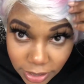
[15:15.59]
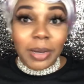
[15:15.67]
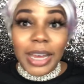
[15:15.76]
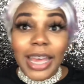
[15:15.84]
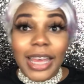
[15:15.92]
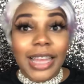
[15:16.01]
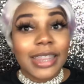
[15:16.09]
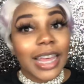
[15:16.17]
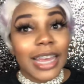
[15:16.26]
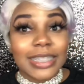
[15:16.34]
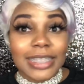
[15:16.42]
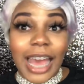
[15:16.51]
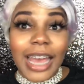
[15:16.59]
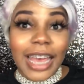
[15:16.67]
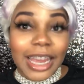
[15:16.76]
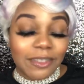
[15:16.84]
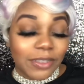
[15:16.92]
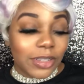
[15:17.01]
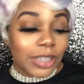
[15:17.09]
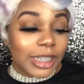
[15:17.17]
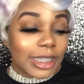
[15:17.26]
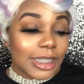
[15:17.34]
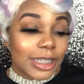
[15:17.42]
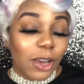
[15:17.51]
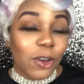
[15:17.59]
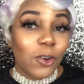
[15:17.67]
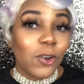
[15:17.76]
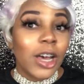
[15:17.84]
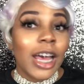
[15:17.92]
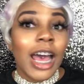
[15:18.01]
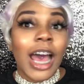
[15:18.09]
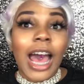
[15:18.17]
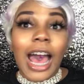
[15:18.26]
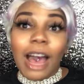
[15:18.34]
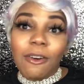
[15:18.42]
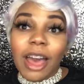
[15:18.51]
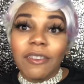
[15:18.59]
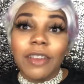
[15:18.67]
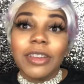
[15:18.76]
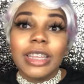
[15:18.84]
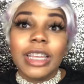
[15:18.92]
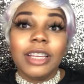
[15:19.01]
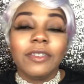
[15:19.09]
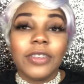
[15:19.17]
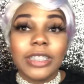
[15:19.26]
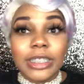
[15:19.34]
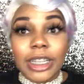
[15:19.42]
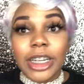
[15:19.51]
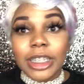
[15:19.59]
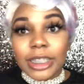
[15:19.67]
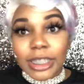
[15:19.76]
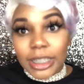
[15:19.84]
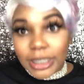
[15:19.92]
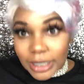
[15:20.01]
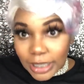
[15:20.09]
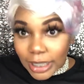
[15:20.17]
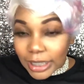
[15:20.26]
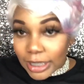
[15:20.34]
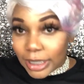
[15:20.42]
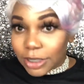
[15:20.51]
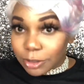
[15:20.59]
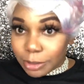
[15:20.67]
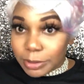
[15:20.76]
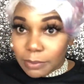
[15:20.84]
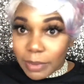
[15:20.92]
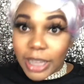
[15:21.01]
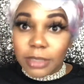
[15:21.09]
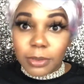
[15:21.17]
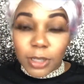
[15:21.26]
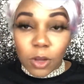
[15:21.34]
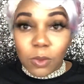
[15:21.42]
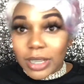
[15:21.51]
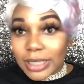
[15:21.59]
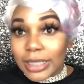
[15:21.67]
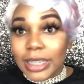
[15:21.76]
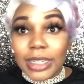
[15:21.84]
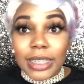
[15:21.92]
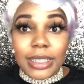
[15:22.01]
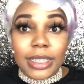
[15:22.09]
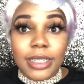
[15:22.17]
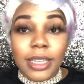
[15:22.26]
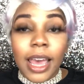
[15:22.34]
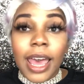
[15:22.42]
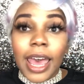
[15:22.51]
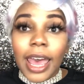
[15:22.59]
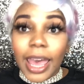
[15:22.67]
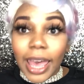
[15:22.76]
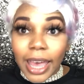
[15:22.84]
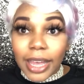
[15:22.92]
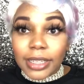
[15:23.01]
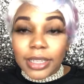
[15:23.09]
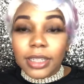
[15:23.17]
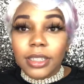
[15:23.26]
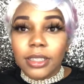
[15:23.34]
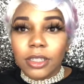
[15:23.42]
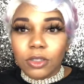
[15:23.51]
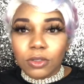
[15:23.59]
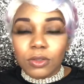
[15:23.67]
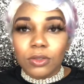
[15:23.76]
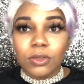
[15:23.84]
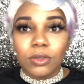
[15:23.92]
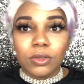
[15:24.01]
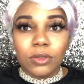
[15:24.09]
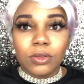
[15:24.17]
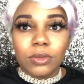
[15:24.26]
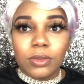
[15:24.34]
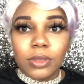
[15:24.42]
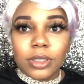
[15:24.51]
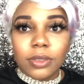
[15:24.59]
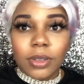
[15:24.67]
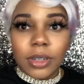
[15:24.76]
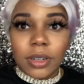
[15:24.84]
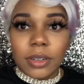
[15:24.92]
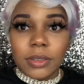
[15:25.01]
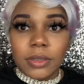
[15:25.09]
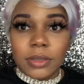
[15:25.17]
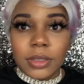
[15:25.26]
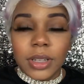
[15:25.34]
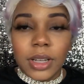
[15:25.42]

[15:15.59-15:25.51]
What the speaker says: But like I said, I kind of feel this. So I will have everything for this hair linked in the description box below. Once again, this is Halle. Ooh, what's going on?